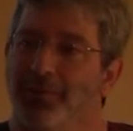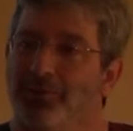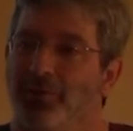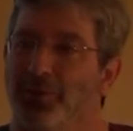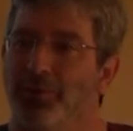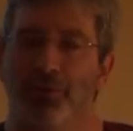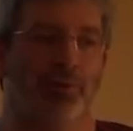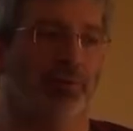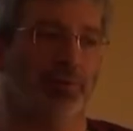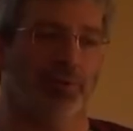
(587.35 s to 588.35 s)
So you
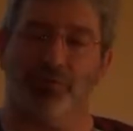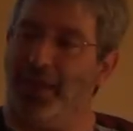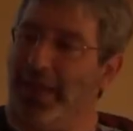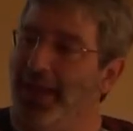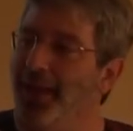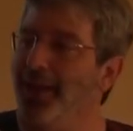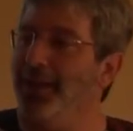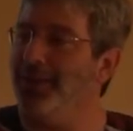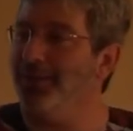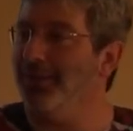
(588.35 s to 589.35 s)
don't just
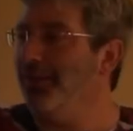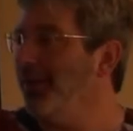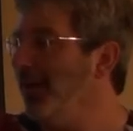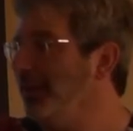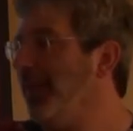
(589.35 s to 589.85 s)
add a